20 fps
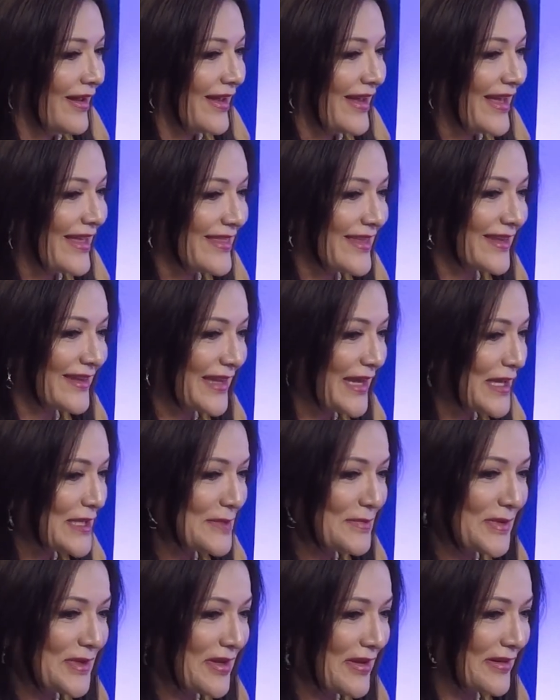And then
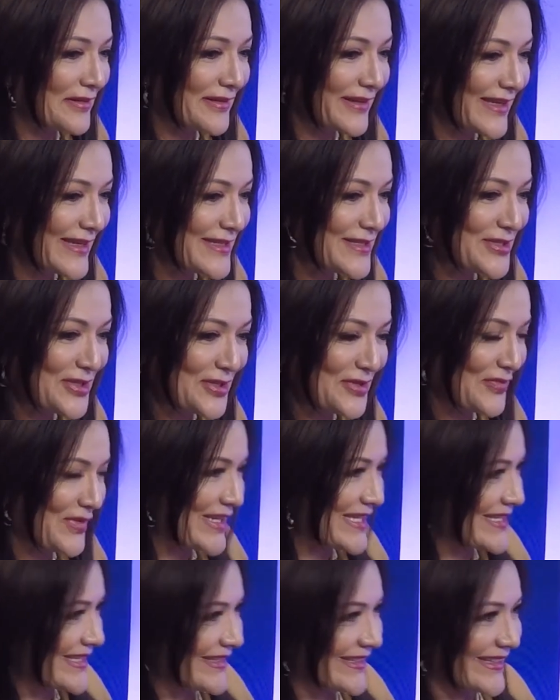last but not least, just
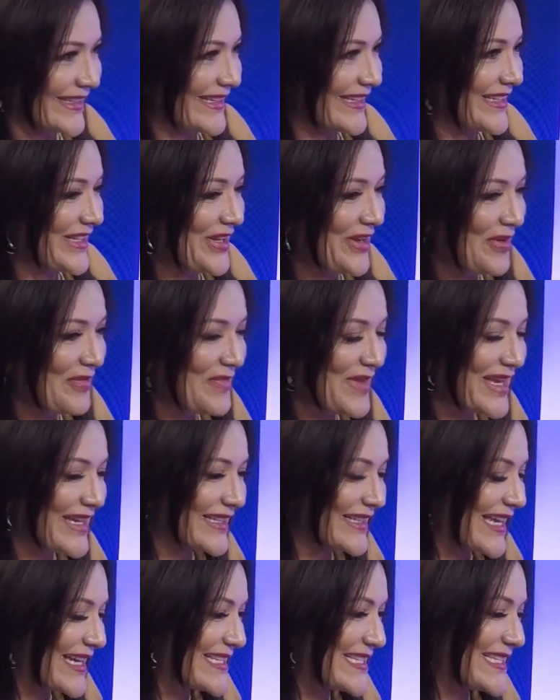recently, being
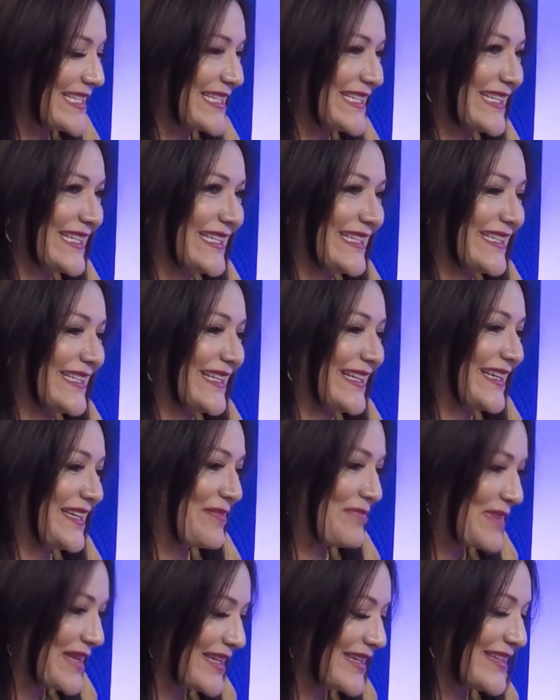elected and
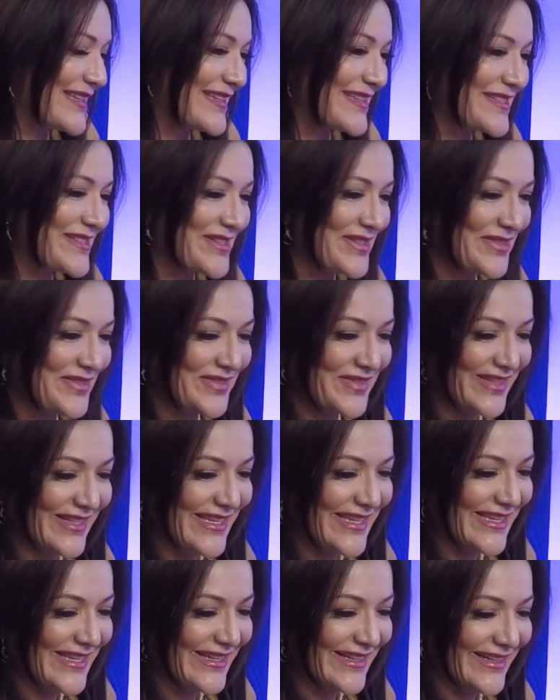admitted into
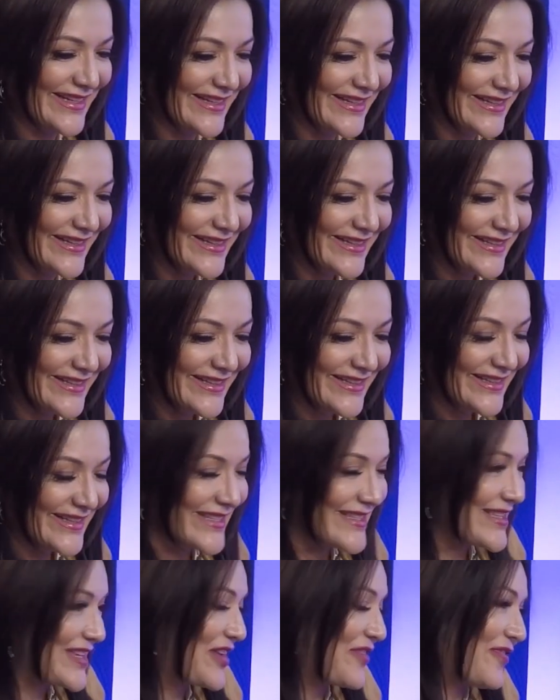the
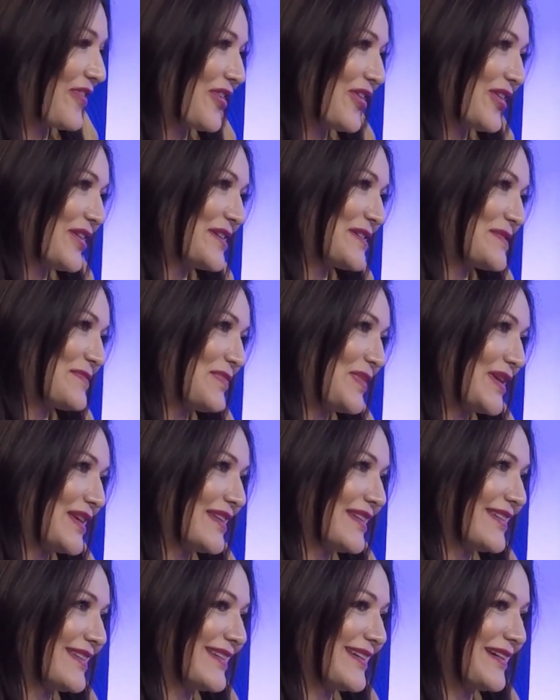CFR has
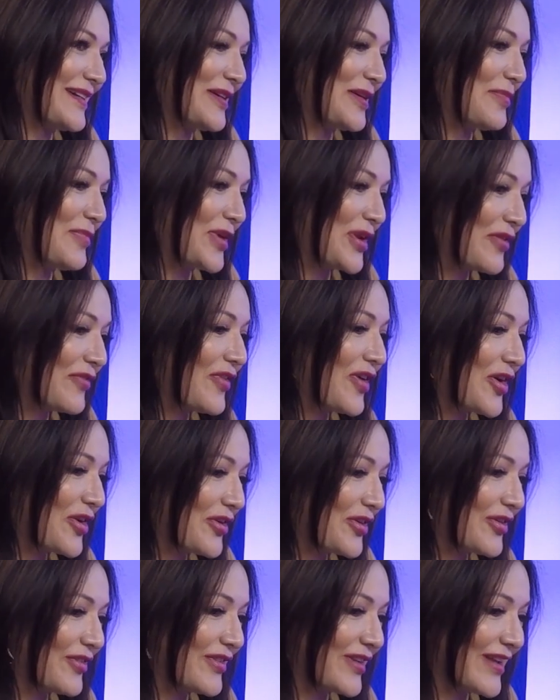been but an
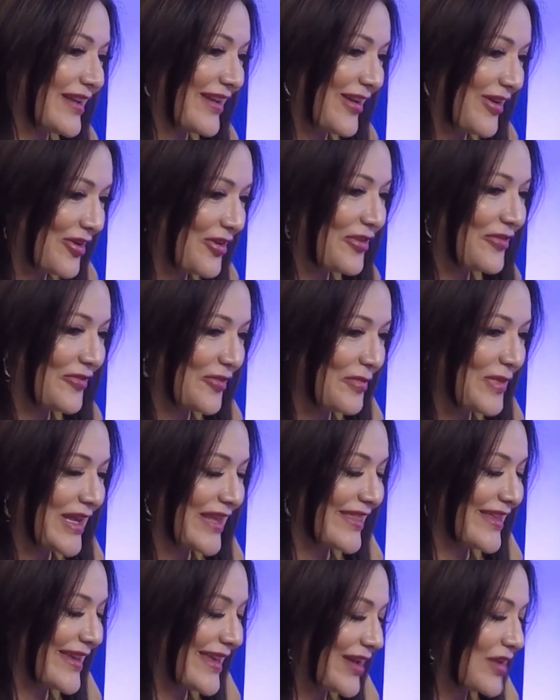honor for
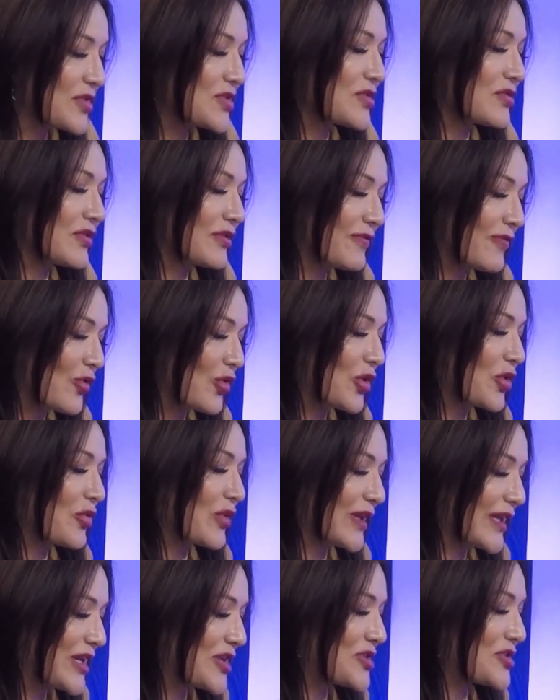me. The Council on Foreign
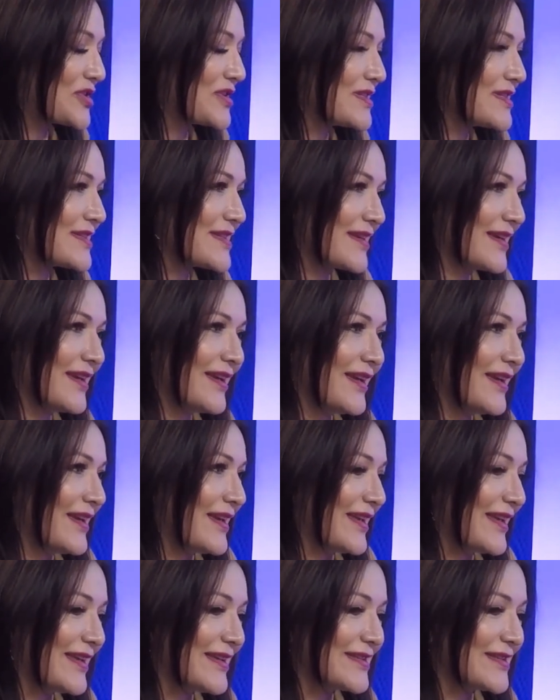Relations
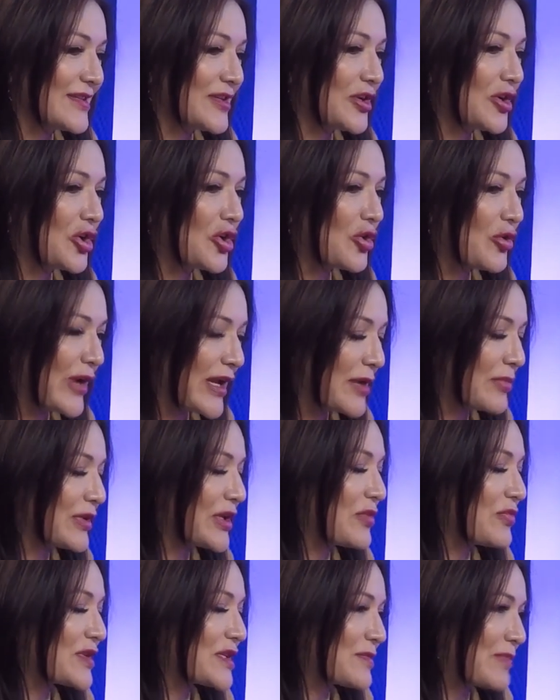is an
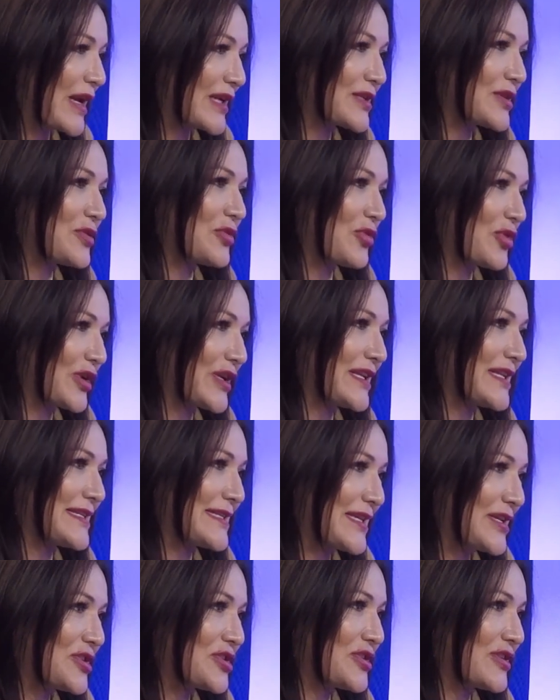incredibly respected
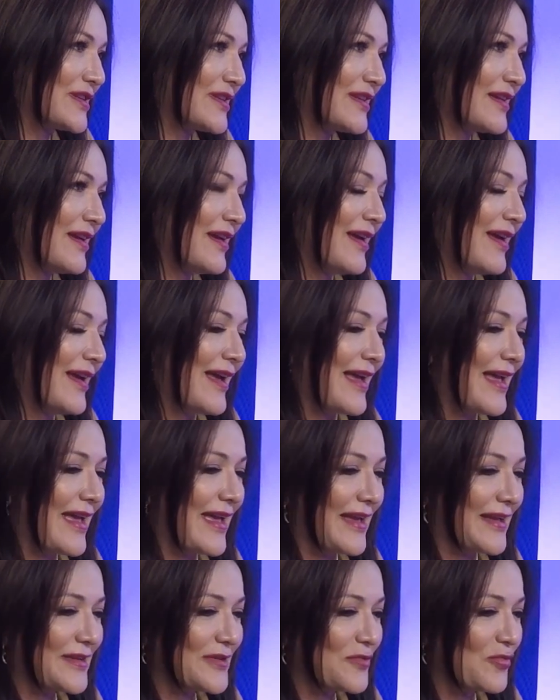organization
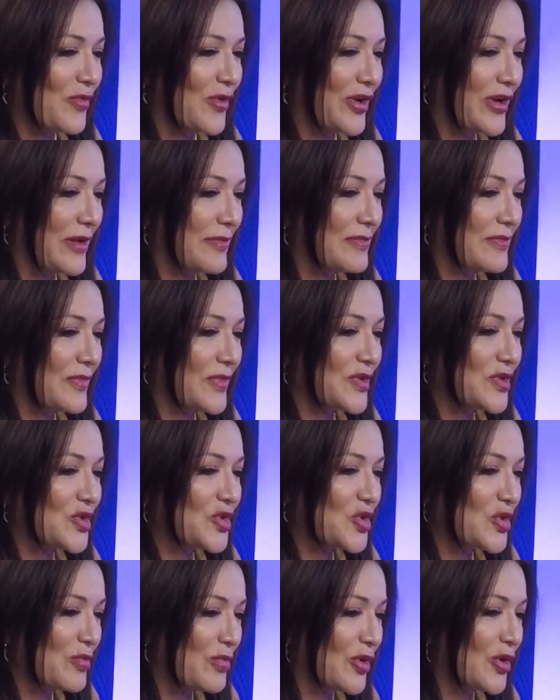and one I'm
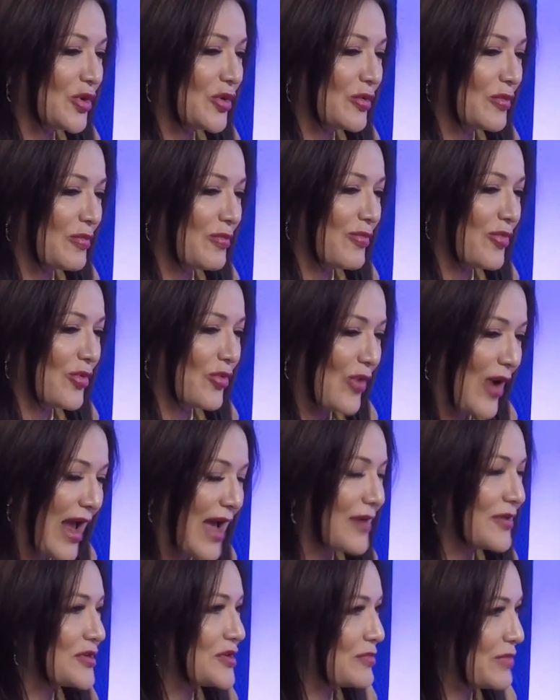super
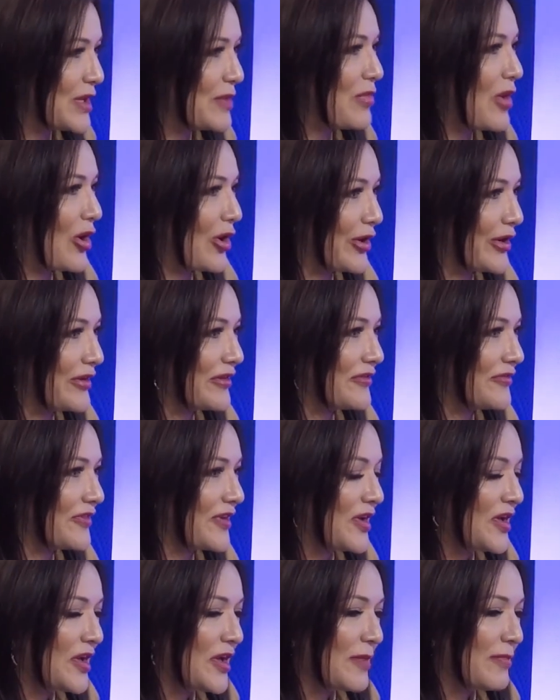proud to be part of.
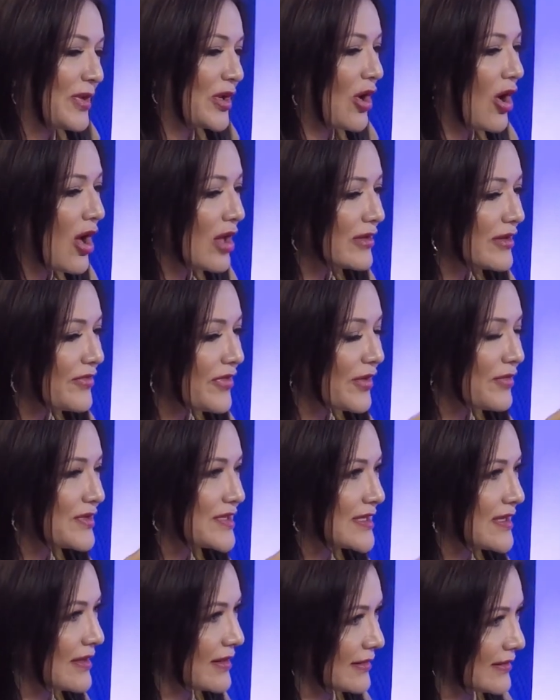But all of
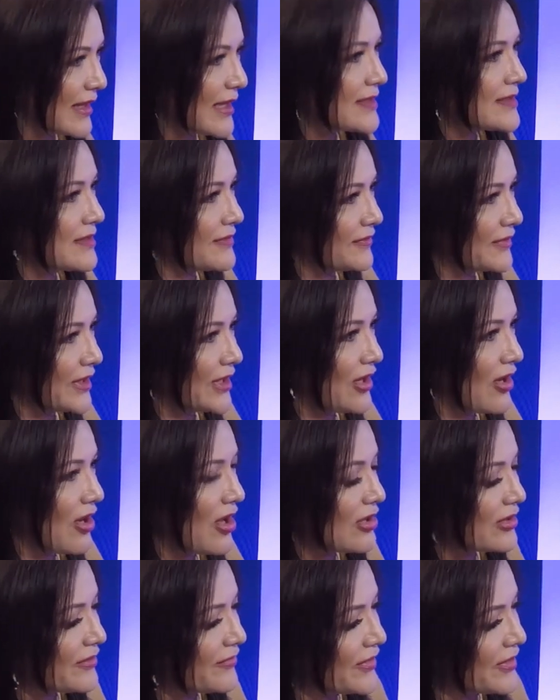those collectively,
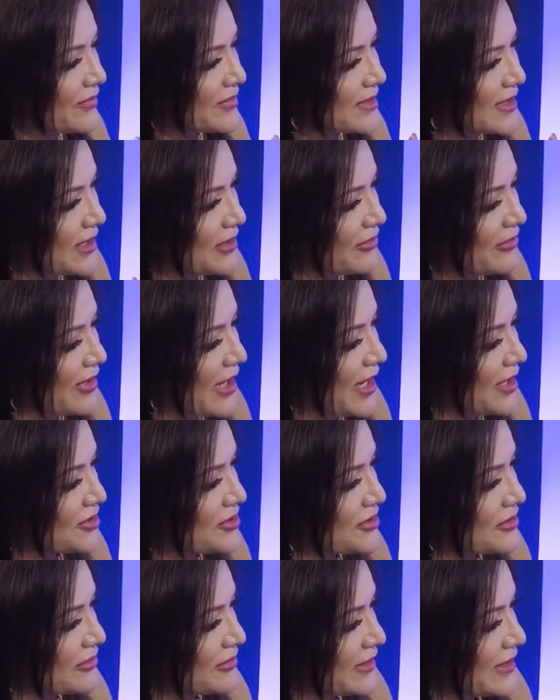all of those
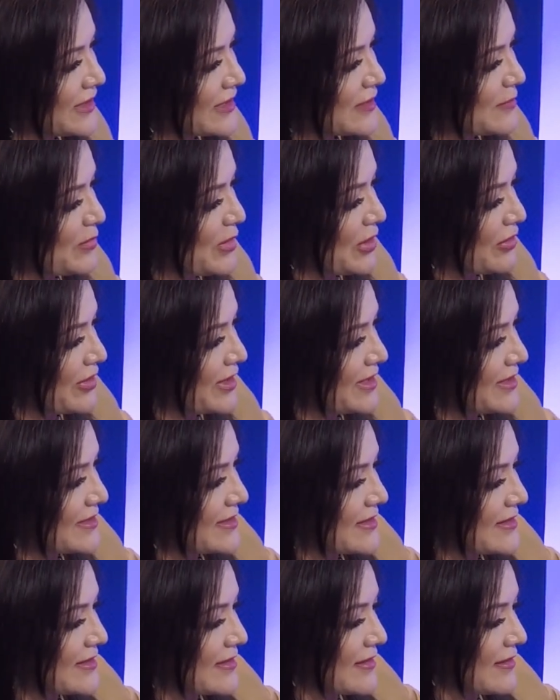international
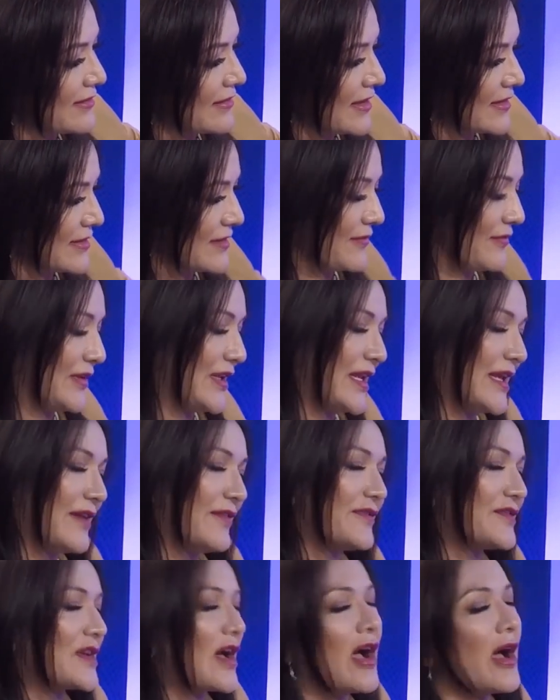experiences collectively
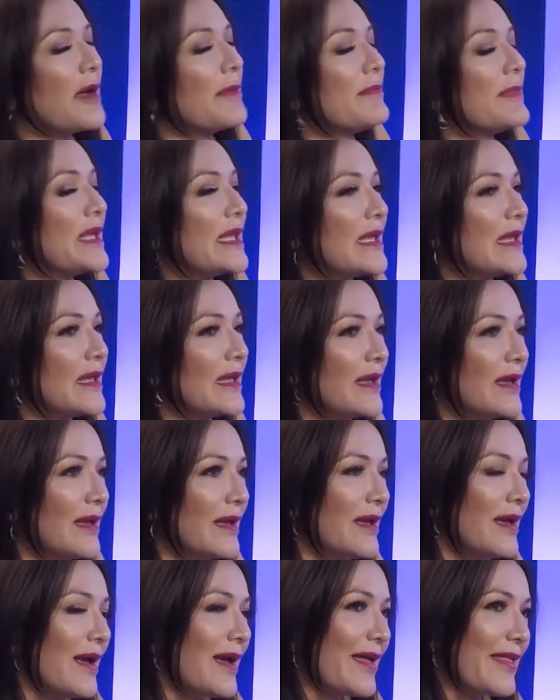have taught me
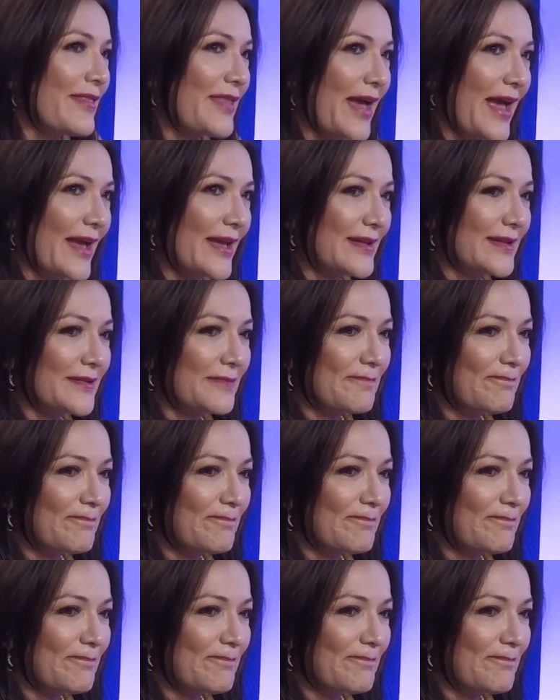that